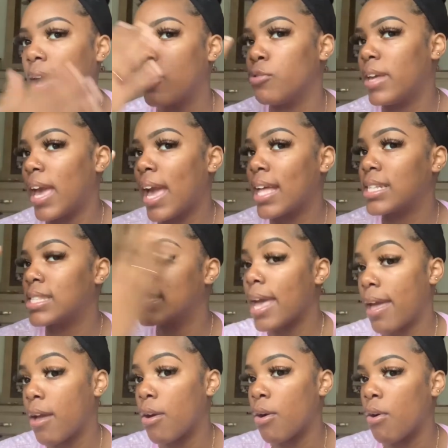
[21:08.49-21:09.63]
You can't
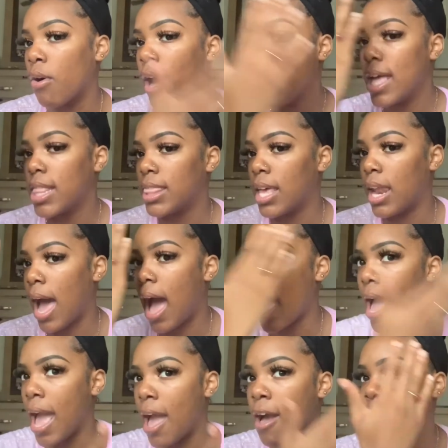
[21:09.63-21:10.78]
tell that I
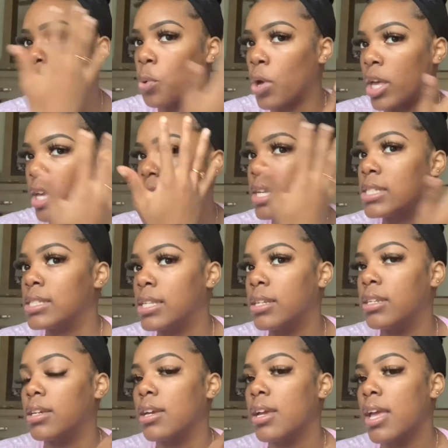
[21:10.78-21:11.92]
have on concealer,